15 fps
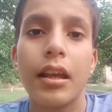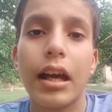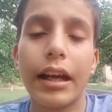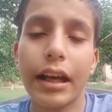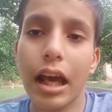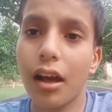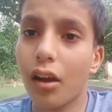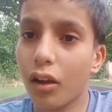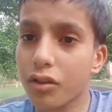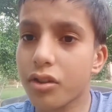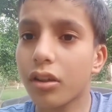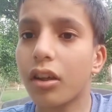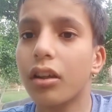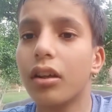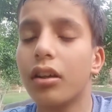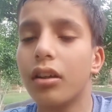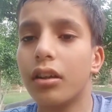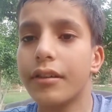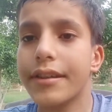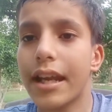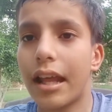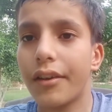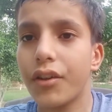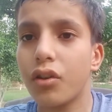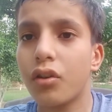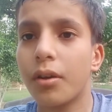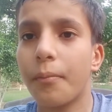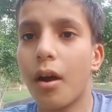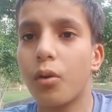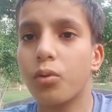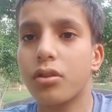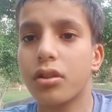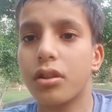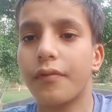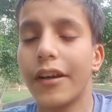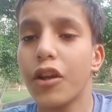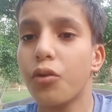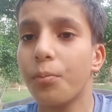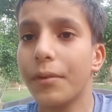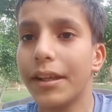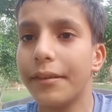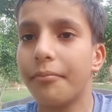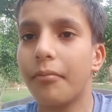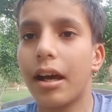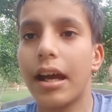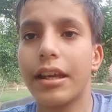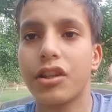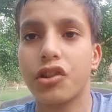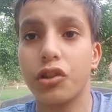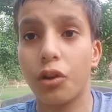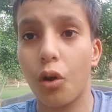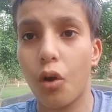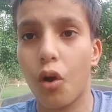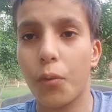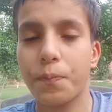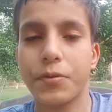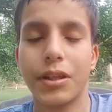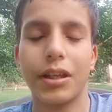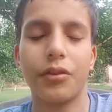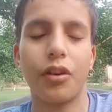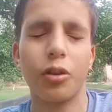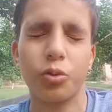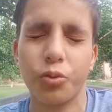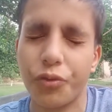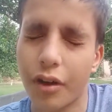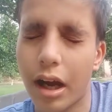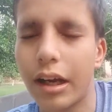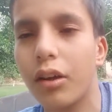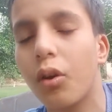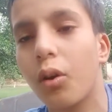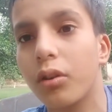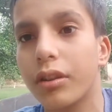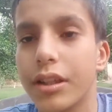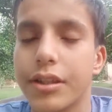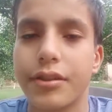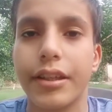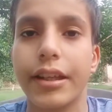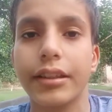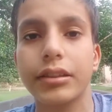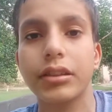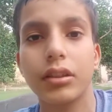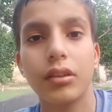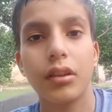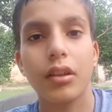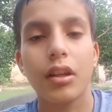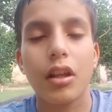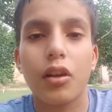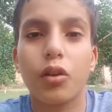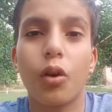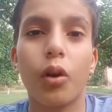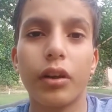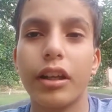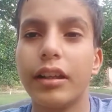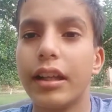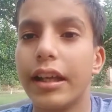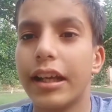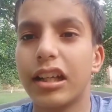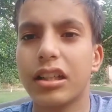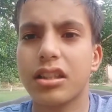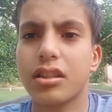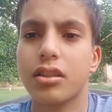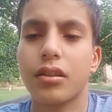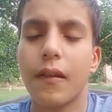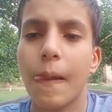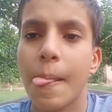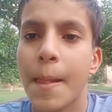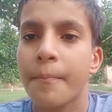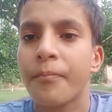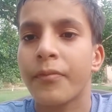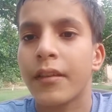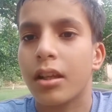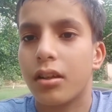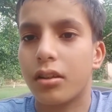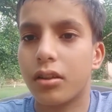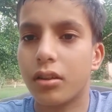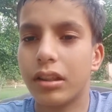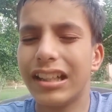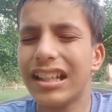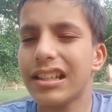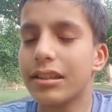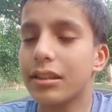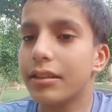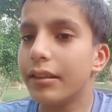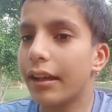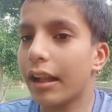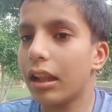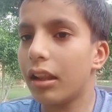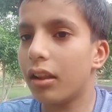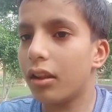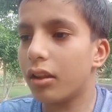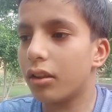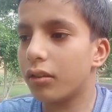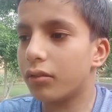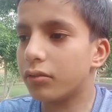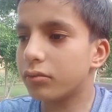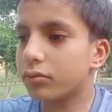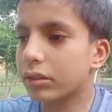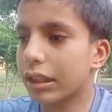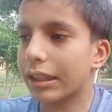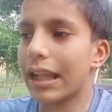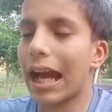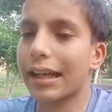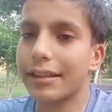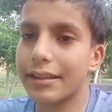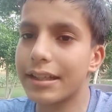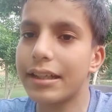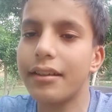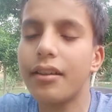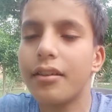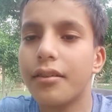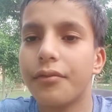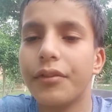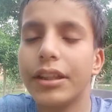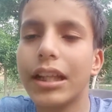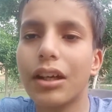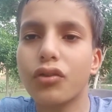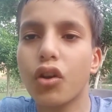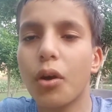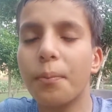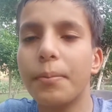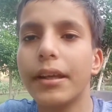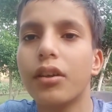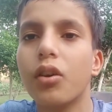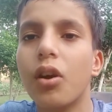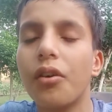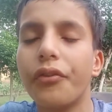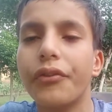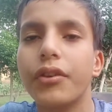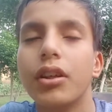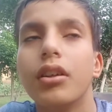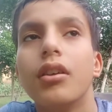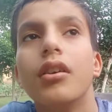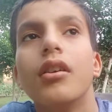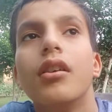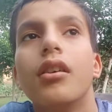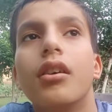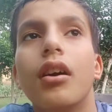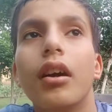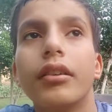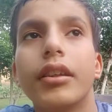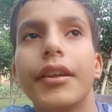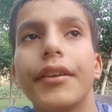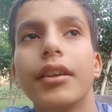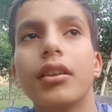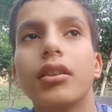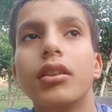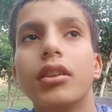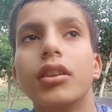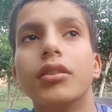And I also gonna tell you about what do you mean by slopes and how to find all these things, coordinates. It is little connected with the topic of, I think,